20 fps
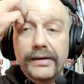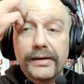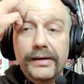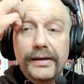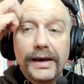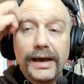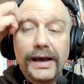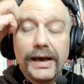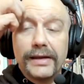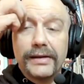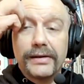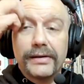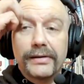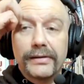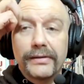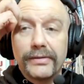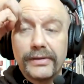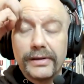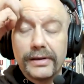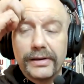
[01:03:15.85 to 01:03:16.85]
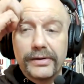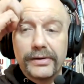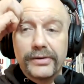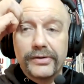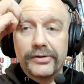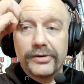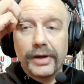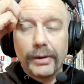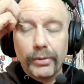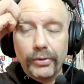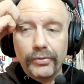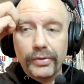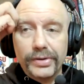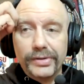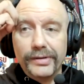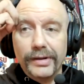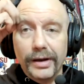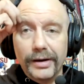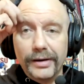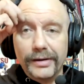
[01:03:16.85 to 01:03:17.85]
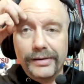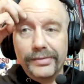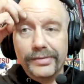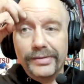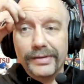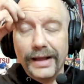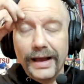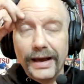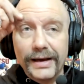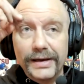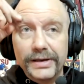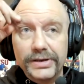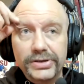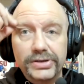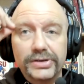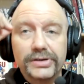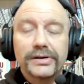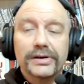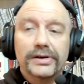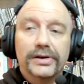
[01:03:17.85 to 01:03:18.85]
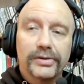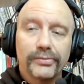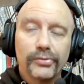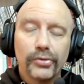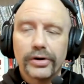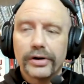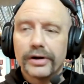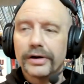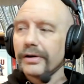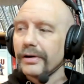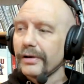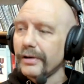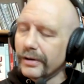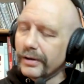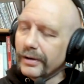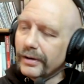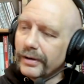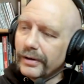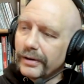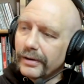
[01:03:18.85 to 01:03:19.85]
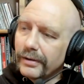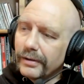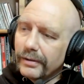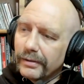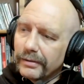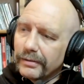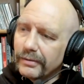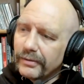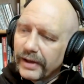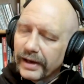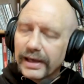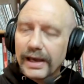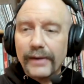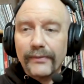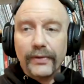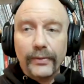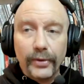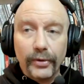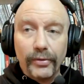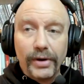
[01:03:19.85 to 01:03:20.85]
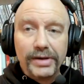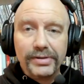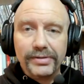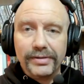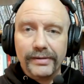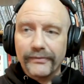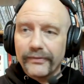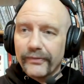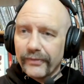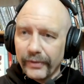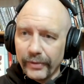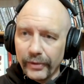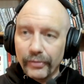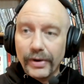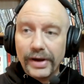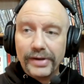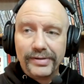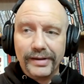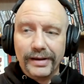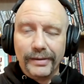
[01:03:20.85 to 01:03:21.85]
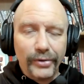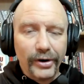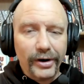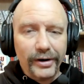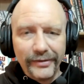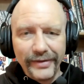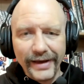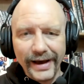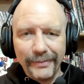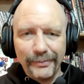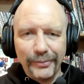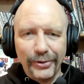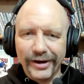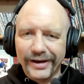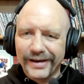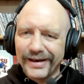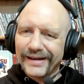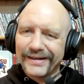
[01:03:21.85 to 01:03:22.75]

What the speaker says: And the double wrist lock / Kimura, that came from the wrestling part of that book. It